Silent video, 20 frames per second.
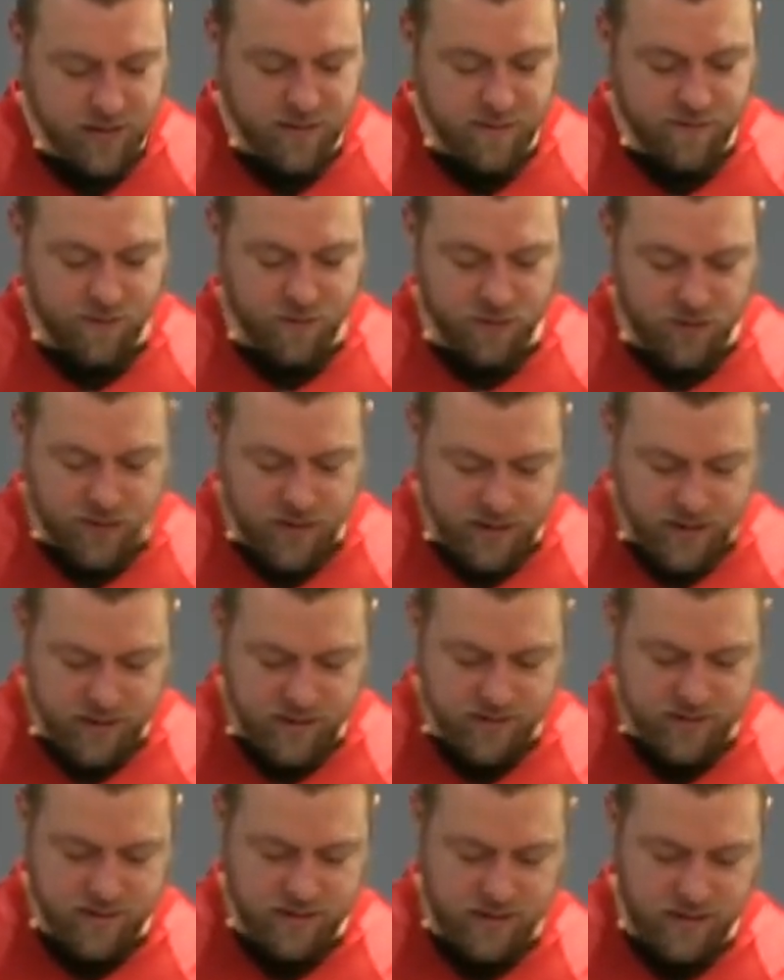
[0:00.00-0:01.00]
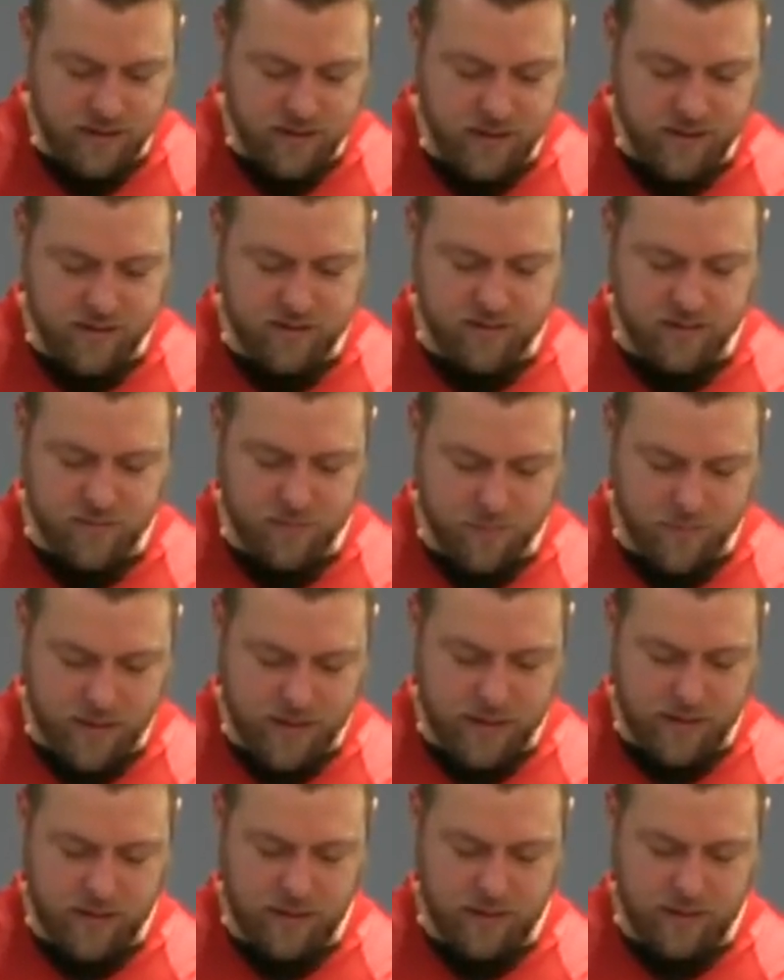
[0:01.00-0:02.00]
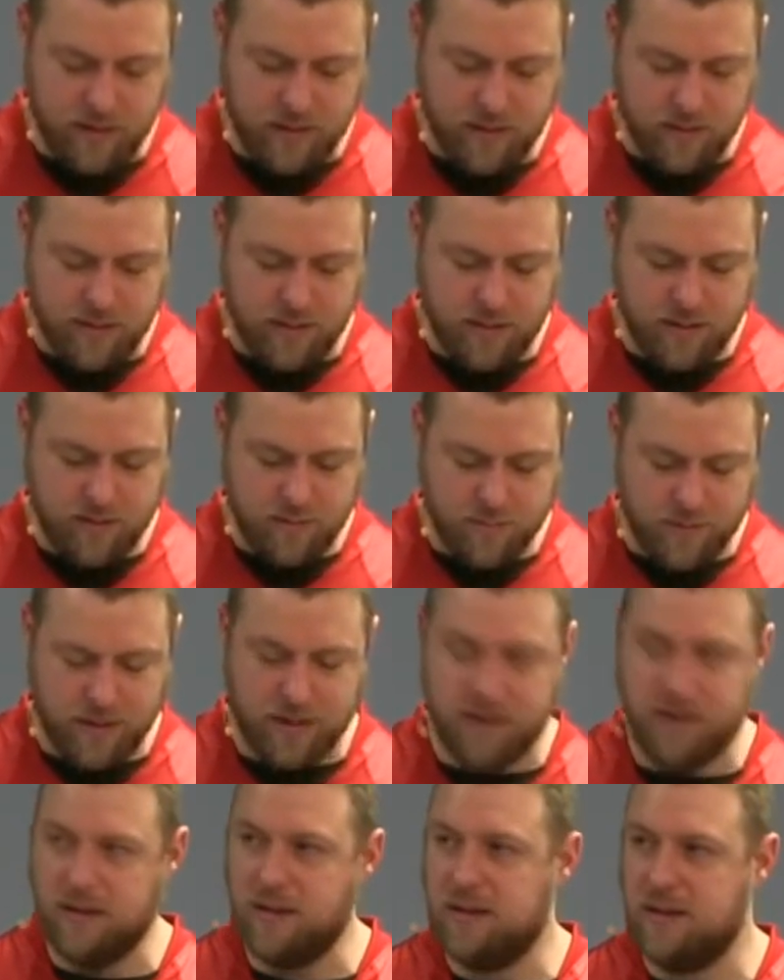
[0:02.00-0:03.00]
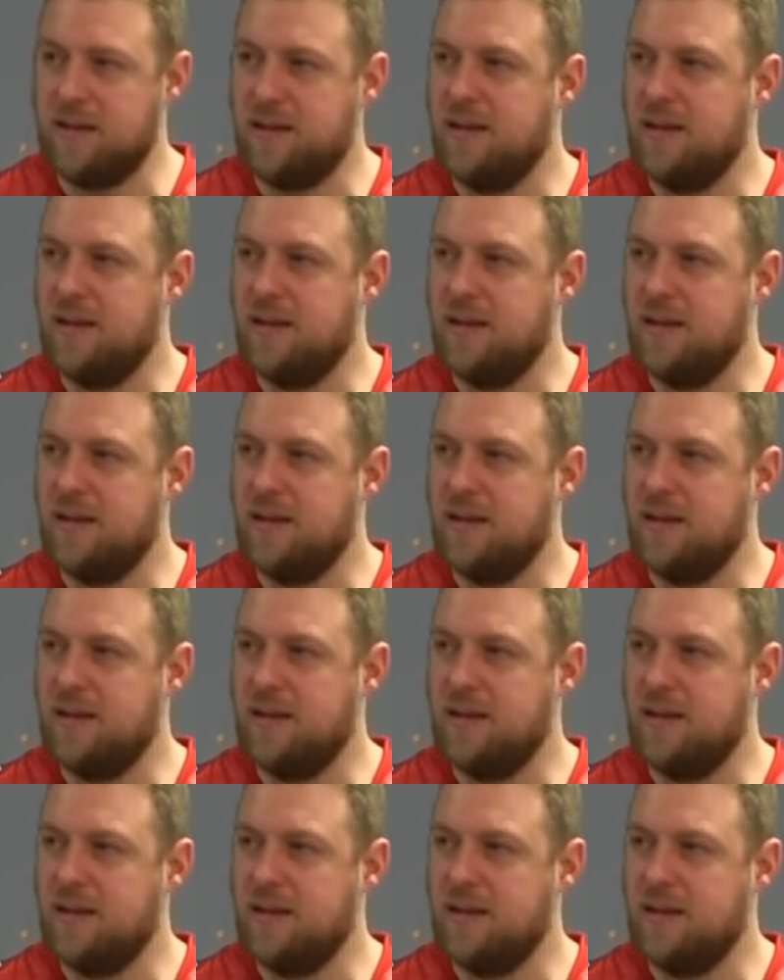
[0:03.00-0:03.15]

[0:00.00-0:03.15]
for this is my body."